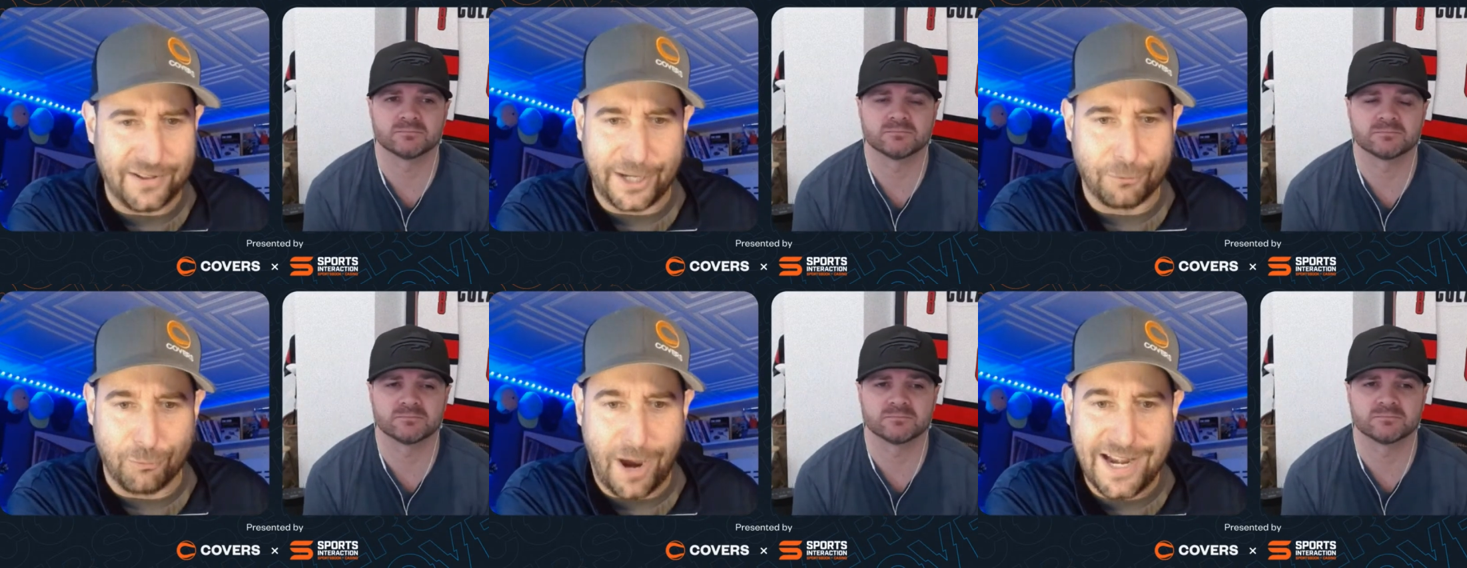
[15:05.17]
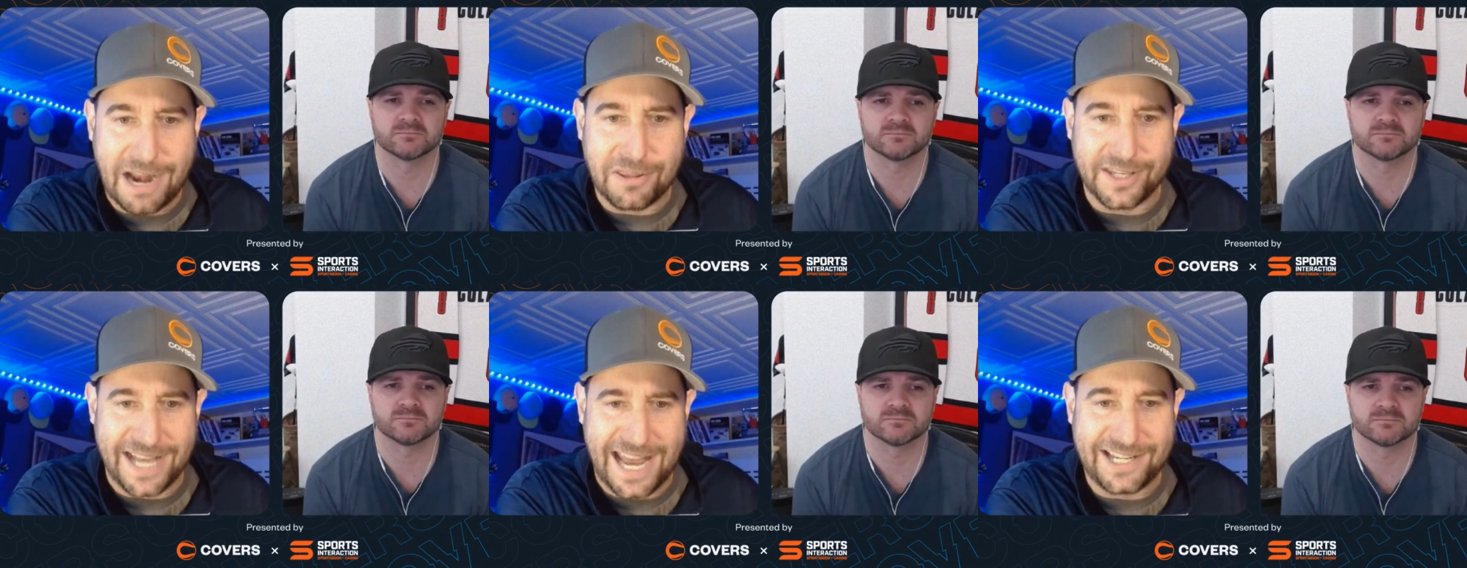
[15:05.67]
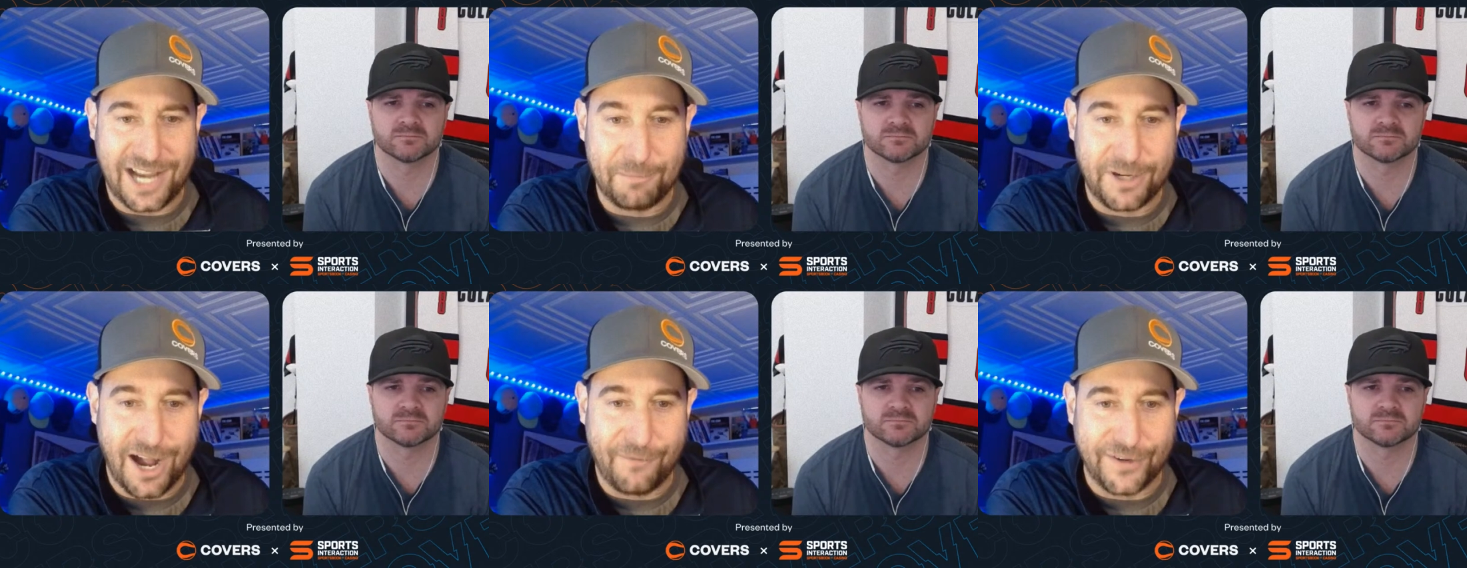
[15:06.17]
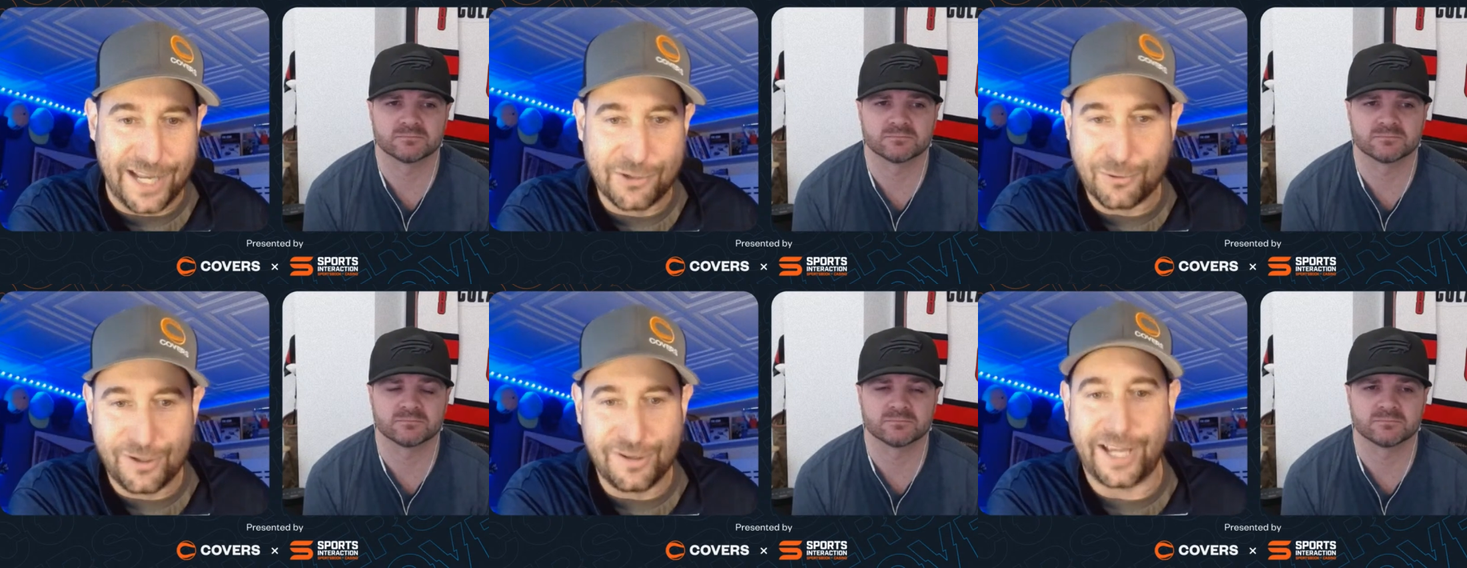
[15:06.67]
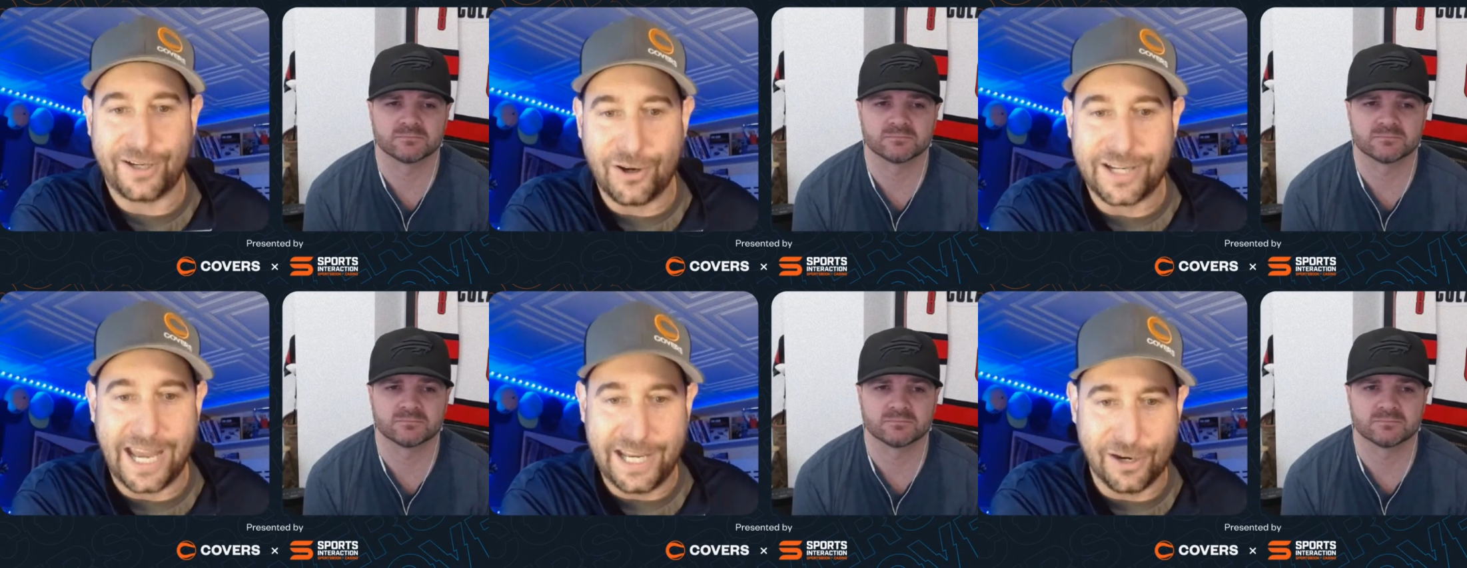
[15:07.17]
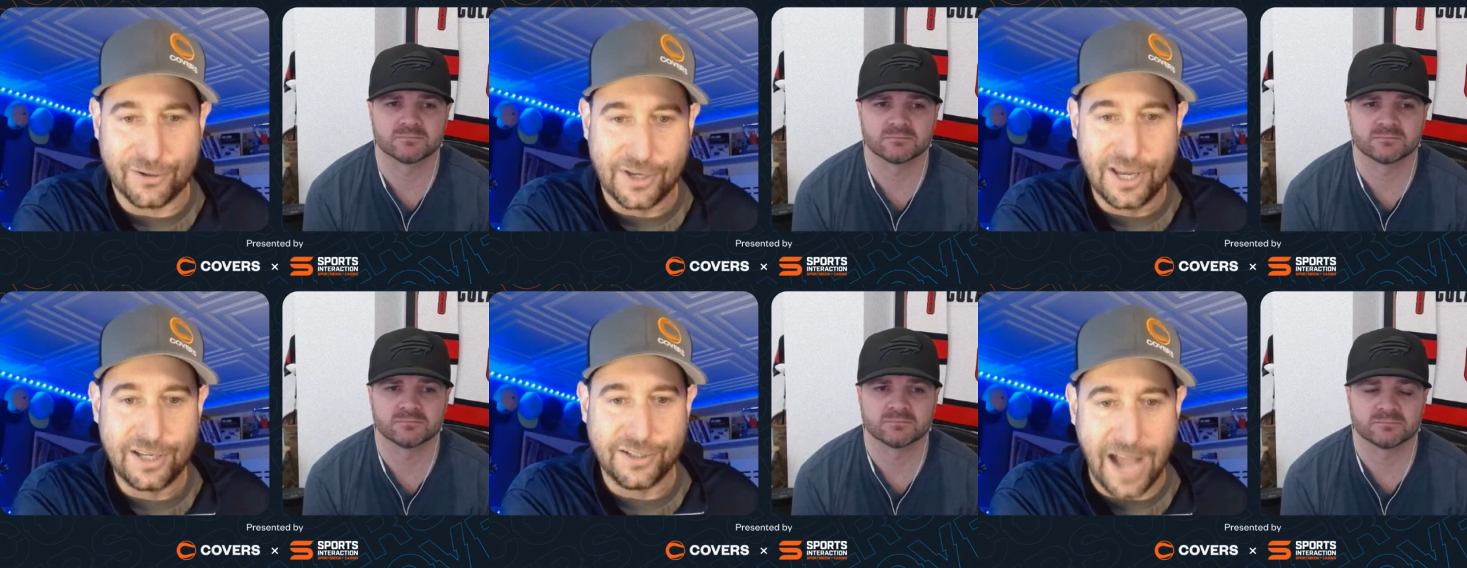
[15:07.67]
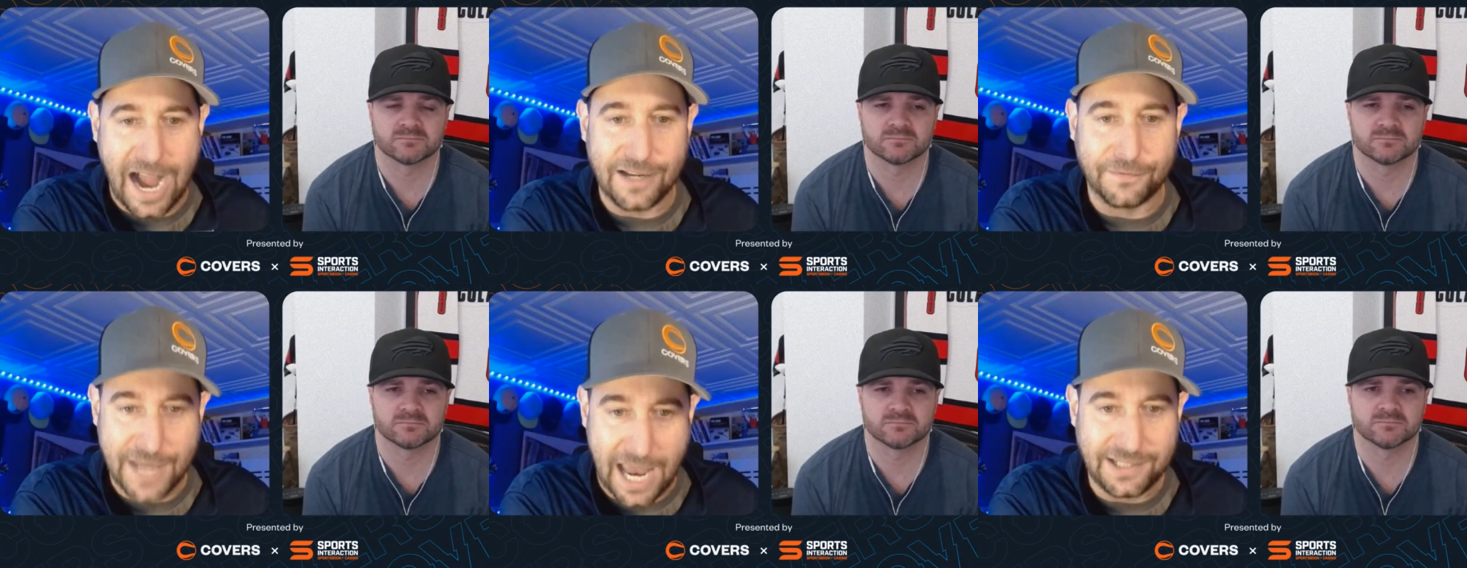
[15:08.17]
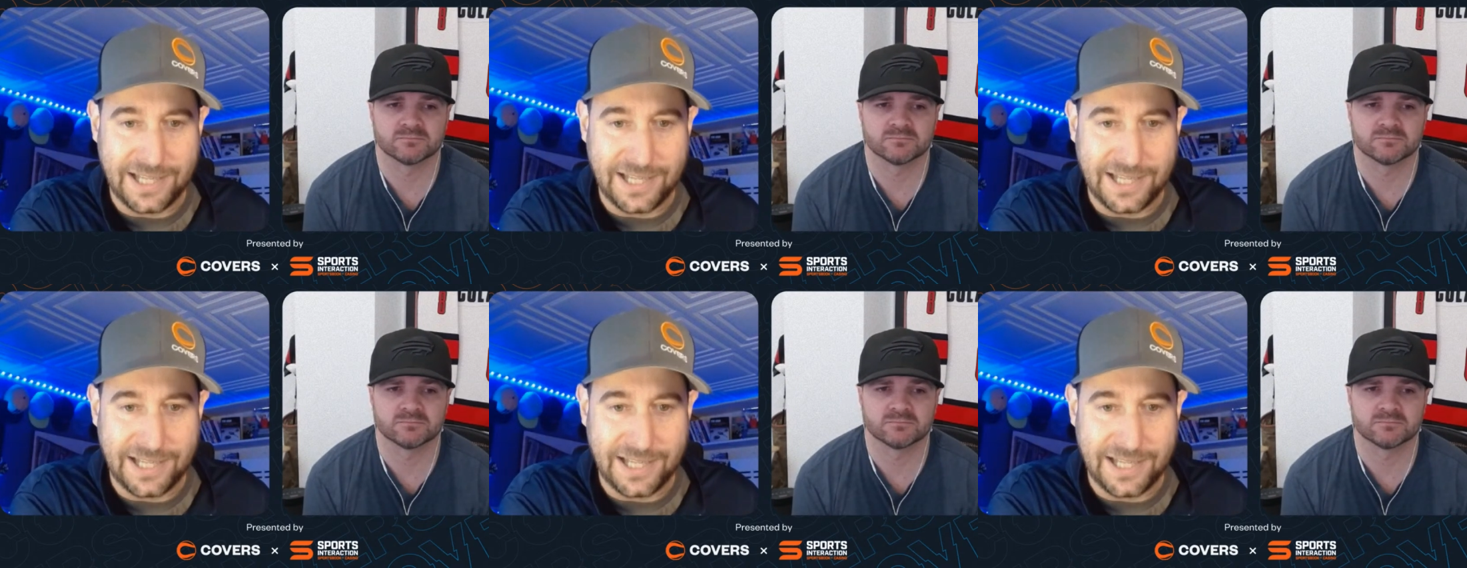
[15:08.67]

Speaker 1: Like right out of the gate, coming off an injury, you're like, okay, here's nine of ten